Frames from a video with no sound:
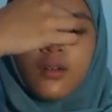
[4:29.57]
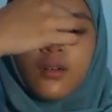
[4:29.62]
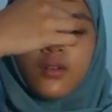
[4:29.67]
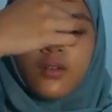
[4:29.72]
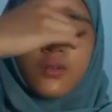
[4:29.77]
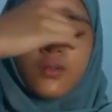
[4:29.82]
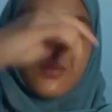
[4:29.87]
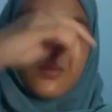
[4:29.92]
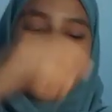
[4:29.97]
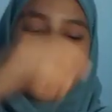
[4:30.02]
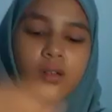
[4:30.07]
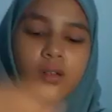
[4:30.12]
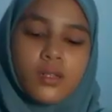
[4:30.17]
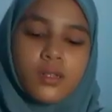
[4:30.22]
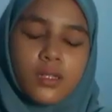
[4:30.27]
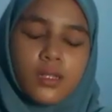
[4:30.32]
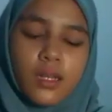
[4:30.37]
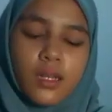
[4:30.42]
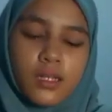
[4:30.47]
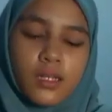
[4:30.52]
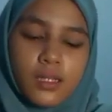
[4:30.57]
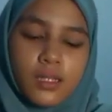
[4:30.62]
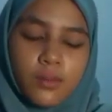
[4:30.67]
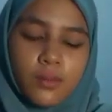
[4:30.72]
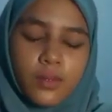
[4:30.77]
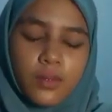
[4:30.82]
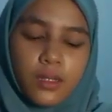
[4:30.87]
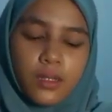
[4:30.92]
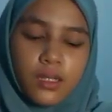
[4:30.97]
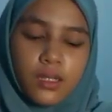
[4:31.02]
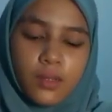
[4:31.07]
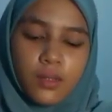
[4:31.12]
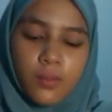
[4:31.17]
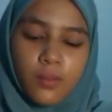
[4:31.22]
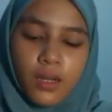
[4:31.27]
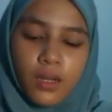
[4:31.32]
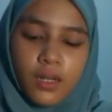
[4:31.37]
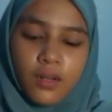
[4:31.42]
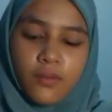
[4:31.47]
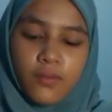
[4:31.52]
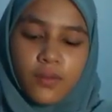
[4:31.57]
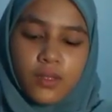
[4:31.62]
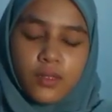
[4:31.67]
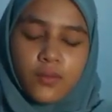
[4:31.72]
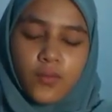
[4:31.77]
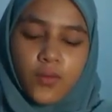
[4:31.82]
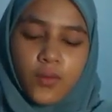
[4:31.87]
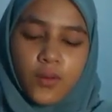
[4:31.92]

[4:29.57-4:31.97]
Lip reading: Those workers get disability benefits